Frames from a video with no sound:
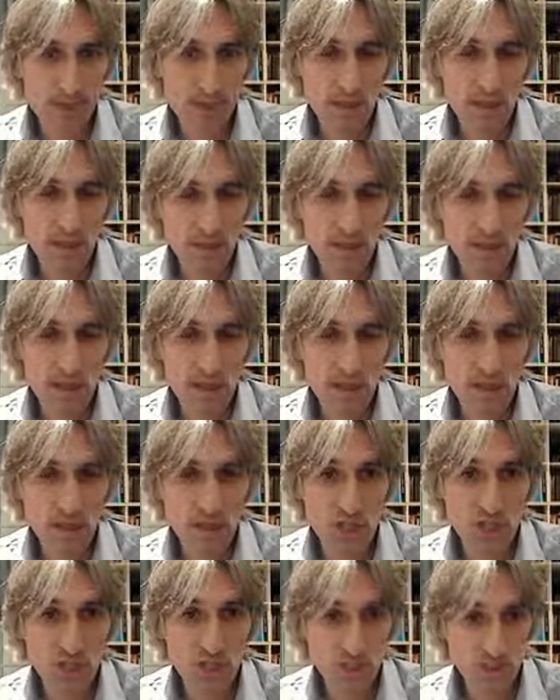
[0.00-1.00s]
exchange
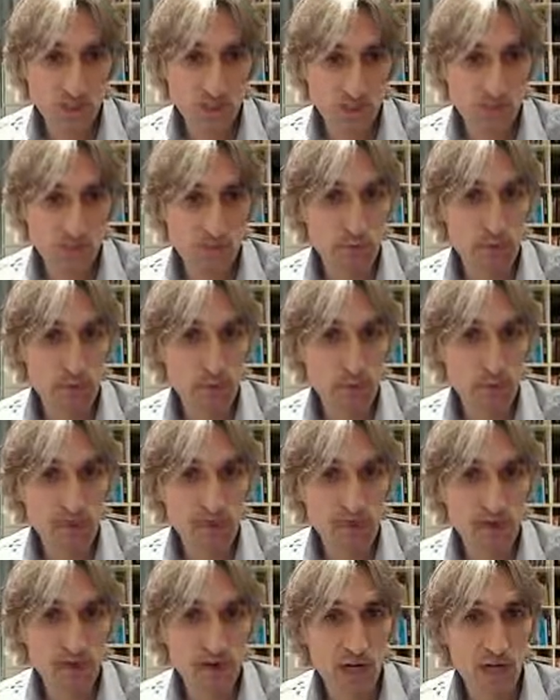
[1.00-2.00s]
bishops with bishop
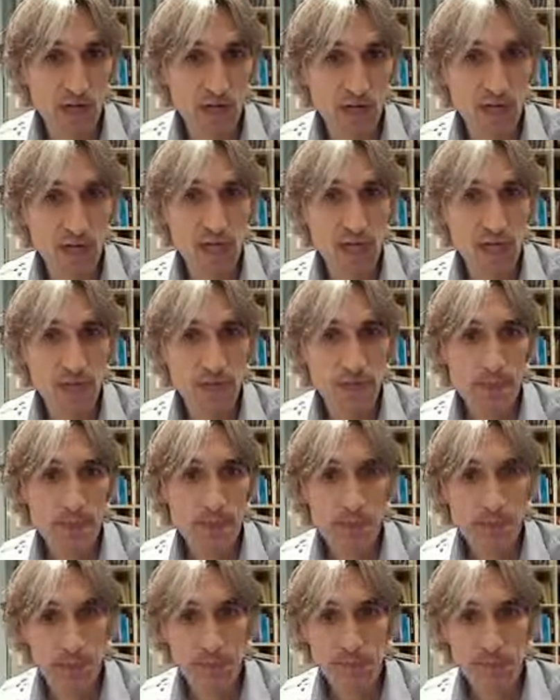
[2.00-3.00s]
e5
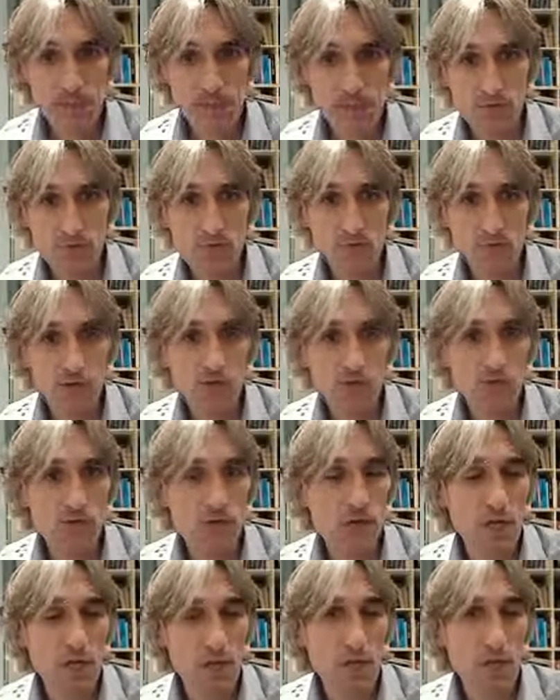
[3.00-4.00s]
and round
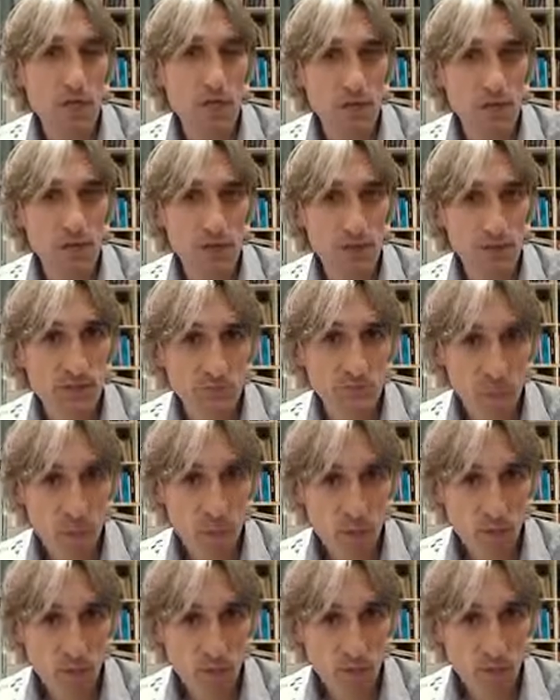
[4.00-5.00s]
up this d
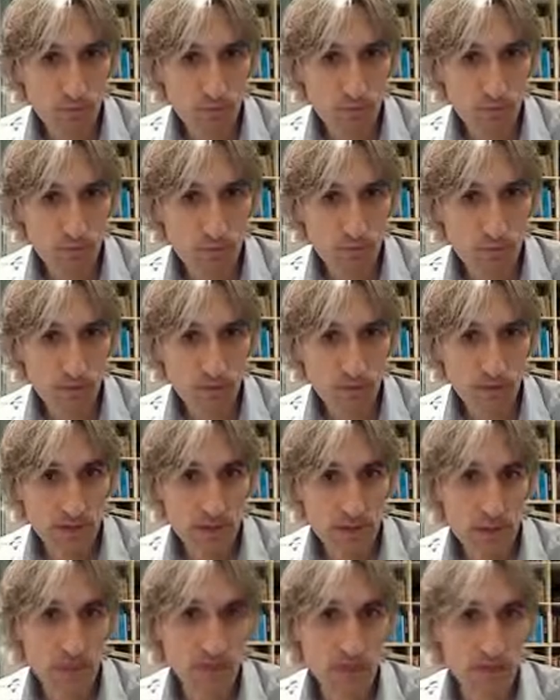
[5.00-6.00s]
pawn.
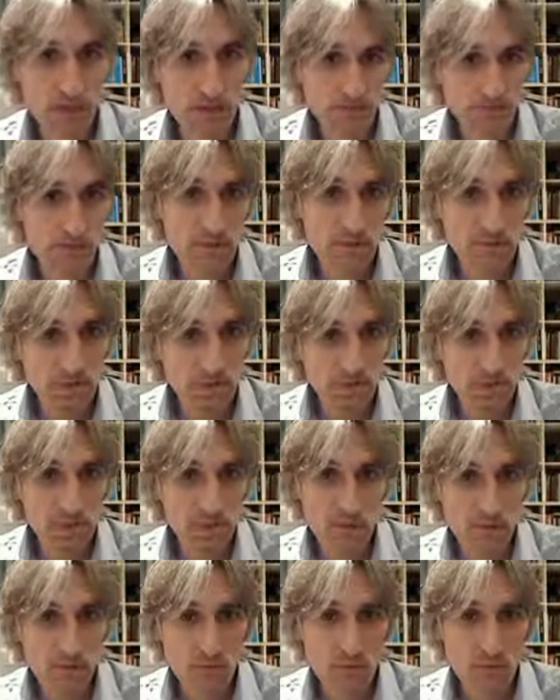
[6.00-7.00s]
Then
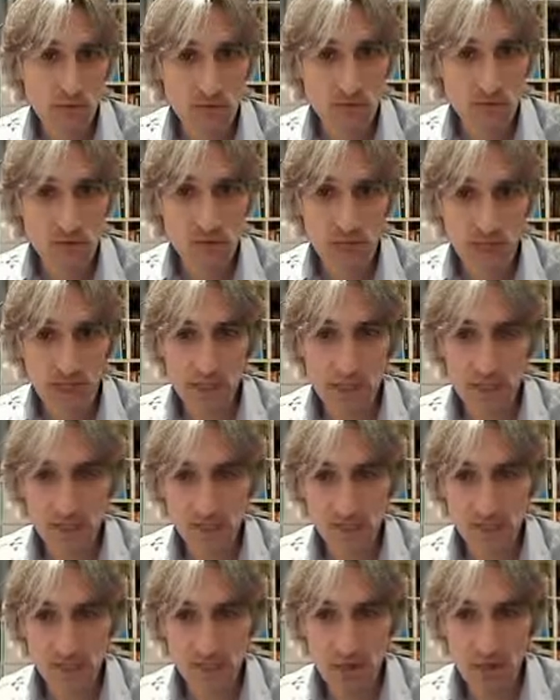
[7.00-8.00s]
really the danger is
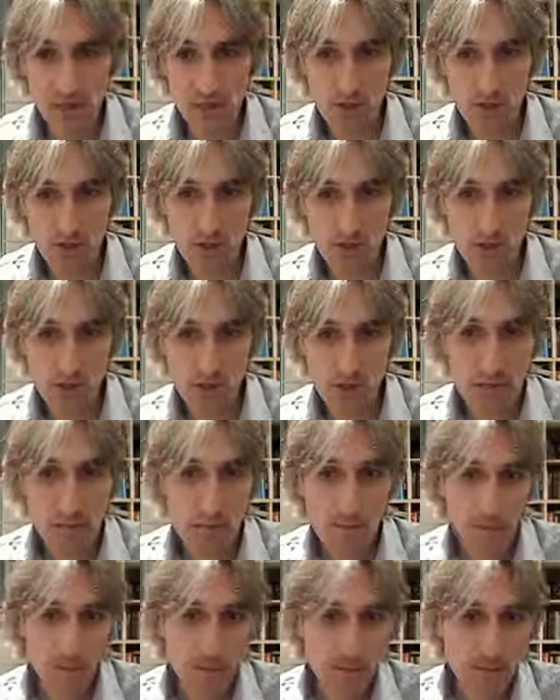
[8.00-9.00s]
past. But
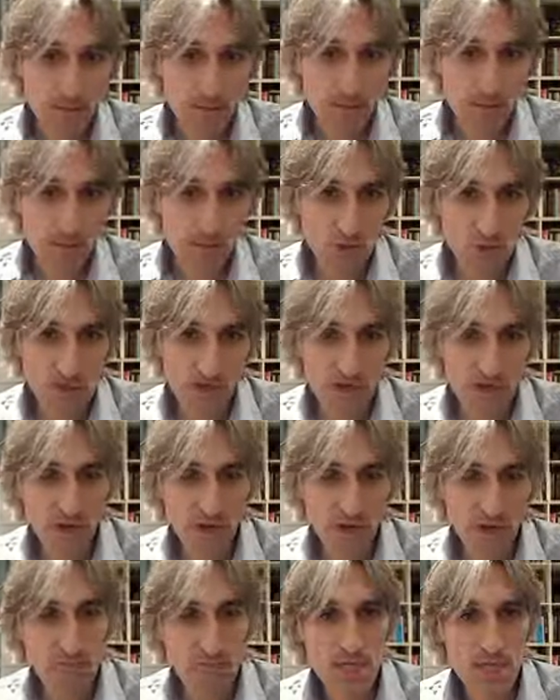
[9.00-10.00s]
if you play bishop e5
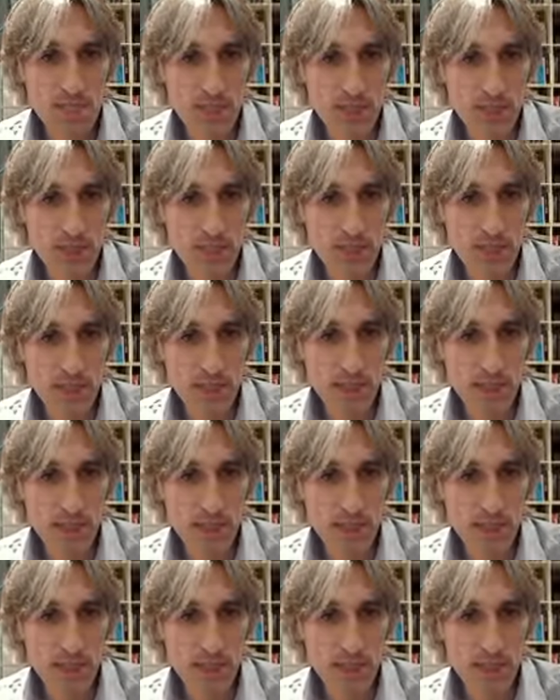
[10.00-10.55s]
immediately,